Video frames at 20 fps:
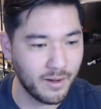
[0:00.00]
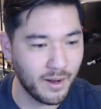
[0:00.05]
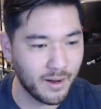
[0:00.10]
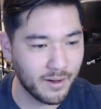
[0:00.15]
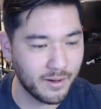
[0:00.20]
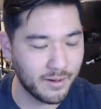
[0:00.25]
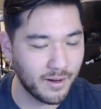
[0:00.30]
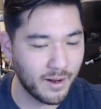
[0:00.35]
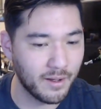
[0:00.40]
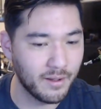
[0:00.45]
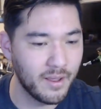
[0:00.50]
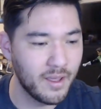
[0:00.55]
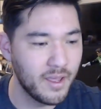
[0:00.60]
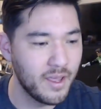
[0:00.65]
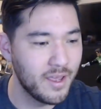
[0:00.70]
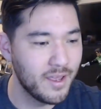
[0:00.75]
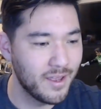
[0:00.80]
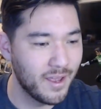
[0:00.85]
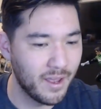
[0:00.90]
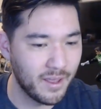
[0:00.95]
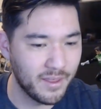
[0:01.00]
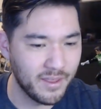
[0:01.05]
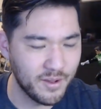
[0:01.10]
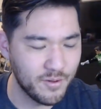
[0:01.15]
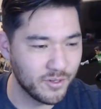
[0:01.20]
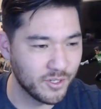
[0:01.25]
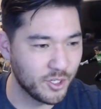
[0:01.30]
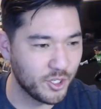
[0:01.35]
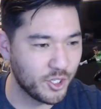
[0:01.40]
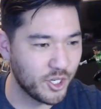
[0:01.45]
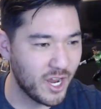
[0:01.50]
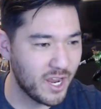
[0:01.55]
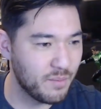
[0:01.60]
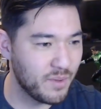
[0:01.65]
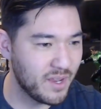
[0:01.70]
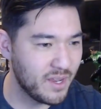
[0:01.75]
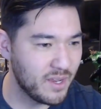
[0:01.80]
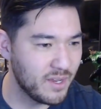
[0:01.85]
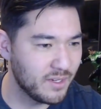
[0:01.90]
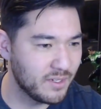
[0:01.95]
da da. I think it was
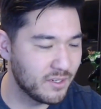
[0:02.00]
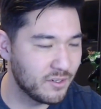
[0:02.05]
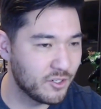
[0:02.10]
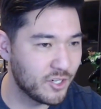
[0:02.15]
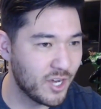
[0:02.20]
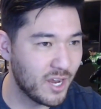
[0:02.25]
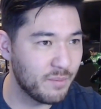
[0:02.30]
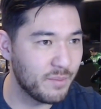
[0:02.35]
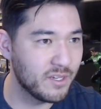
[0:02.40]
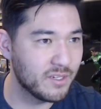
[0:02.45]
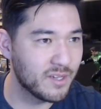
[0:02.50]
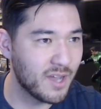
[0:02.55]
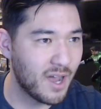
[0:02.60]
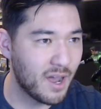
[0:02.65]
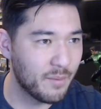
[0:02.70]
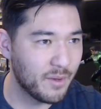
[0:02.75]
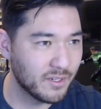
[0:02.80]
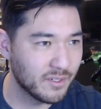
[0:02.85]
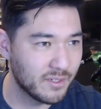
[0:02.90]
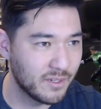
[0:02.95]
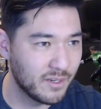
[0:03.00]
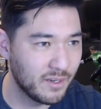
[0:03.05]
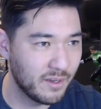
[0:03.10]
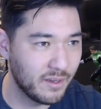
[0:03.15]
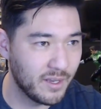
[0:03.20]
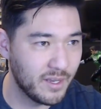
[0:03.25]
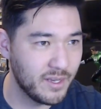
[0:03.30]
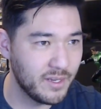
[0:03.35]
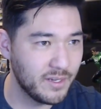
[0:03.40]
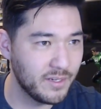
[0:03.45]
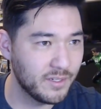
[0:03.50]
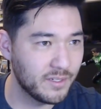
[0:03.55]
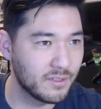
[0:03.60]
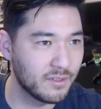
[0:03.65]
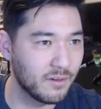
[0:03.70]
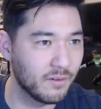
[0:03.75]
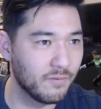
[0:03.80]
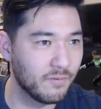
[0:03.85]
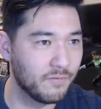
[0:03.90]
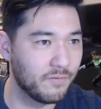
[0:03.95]
JB's Comics.
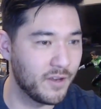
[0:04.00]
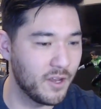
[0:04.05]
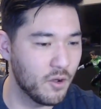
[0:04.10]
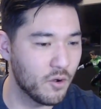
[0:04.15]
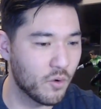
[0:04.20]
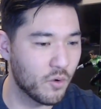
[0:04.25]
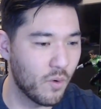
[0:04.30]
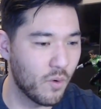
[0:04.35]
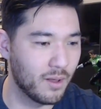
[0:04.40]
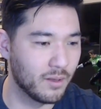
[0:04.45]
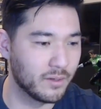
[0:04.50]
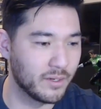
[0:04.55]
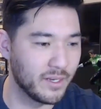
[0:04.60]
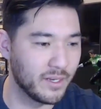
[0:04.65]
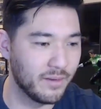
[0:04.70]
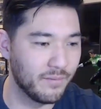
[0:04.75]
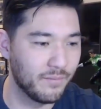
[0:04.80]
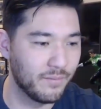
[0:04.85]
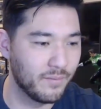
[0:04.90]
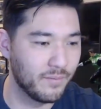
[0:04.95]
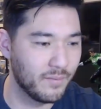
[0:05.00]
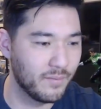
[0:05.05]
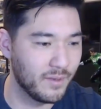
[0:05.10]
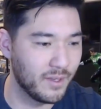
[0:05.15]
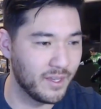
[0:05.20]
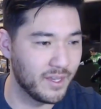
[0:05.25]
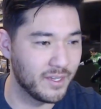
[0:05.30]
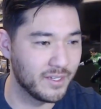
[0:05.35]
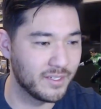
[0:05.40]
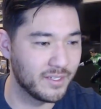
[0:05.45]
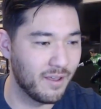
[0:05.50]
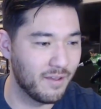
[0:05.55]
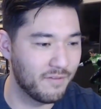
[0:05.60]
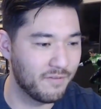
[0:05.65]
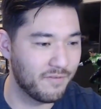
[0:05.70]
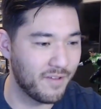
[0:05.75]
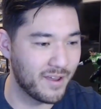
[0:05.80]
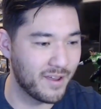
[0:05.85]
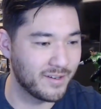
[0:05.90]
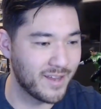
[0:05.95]
His video quality is
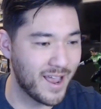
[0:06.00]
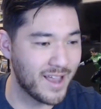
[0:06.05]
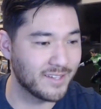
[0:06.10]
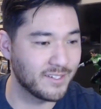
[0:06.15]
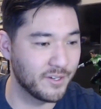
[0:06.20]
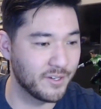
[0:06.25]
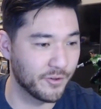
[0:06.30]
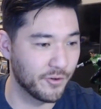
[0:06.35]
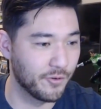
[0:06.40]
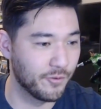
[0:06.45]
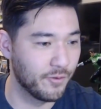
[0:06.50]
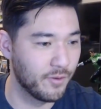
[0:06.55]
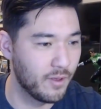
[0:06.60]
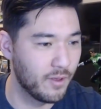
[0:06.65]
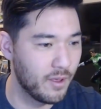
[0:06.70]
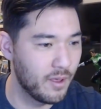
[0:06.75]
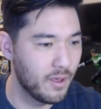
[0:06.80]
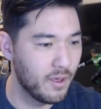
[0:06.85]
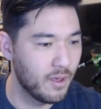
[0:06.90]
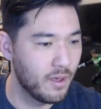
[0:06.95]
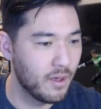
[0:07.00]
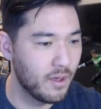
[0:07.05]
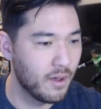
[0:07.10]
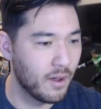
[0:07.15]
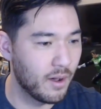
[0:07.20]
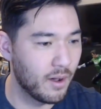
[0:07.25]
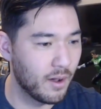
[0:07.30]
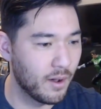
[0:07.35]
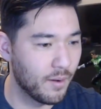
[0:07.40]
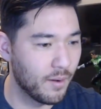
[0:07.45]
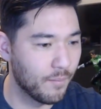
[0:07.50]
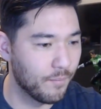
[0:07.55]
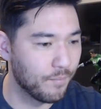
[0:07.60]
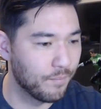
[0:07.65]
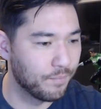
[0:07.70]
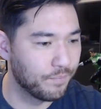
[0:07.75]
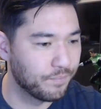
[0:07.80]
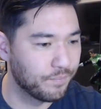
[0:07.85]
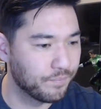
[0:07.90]
fantastical. All